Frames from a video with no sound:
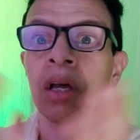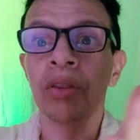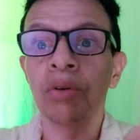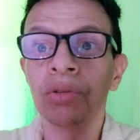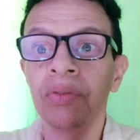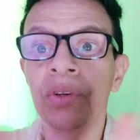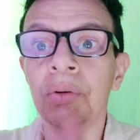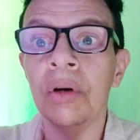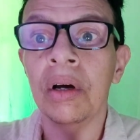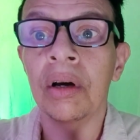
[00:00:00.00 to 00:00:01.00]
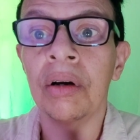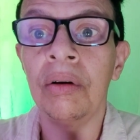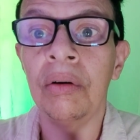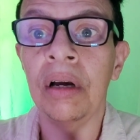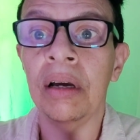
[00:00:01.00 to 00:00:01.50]
Those of you
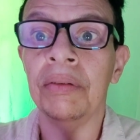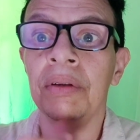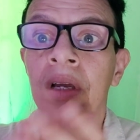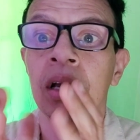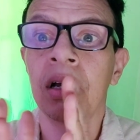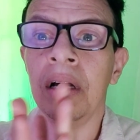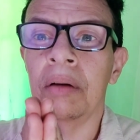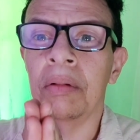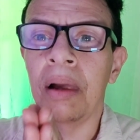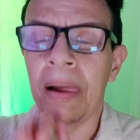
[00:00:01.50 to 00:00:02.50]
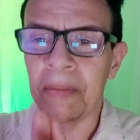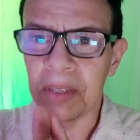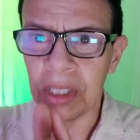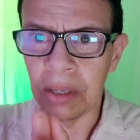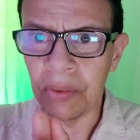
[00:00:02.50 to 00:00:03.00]
who have
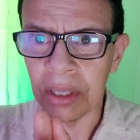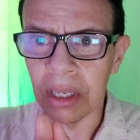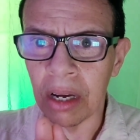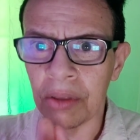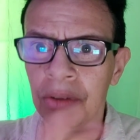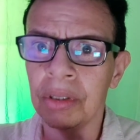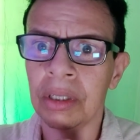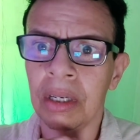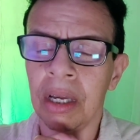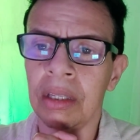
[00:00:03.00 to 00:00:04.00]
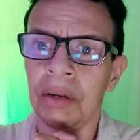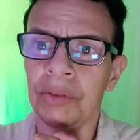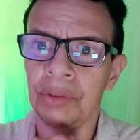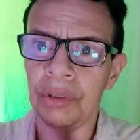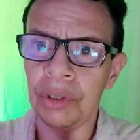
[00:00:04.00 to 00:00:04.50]
significant others that
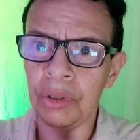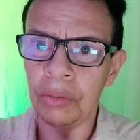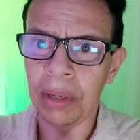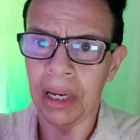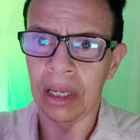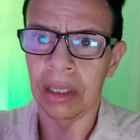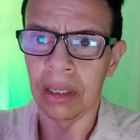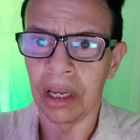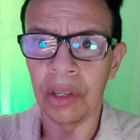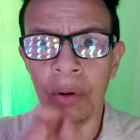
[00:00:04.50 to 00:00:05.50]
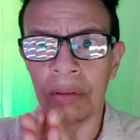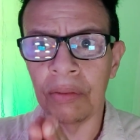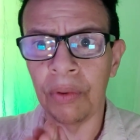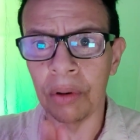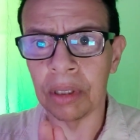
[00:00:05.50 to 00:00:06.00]
have treated you bad and you have
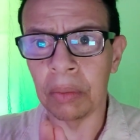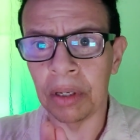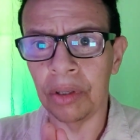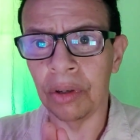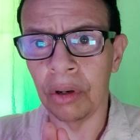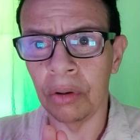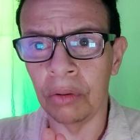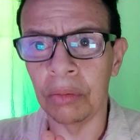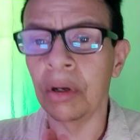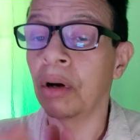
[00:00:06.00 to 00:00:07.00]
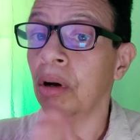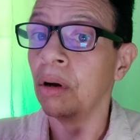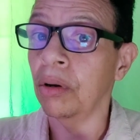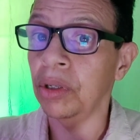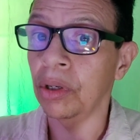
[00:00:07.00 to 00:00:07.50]
to force them out of your home
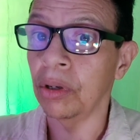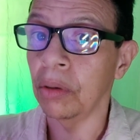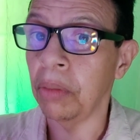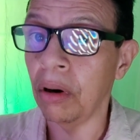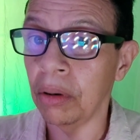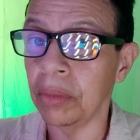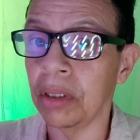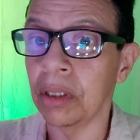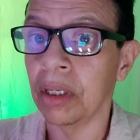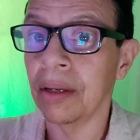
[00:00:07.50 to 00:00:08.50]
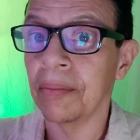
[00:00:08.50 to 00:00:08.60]
or your apartment,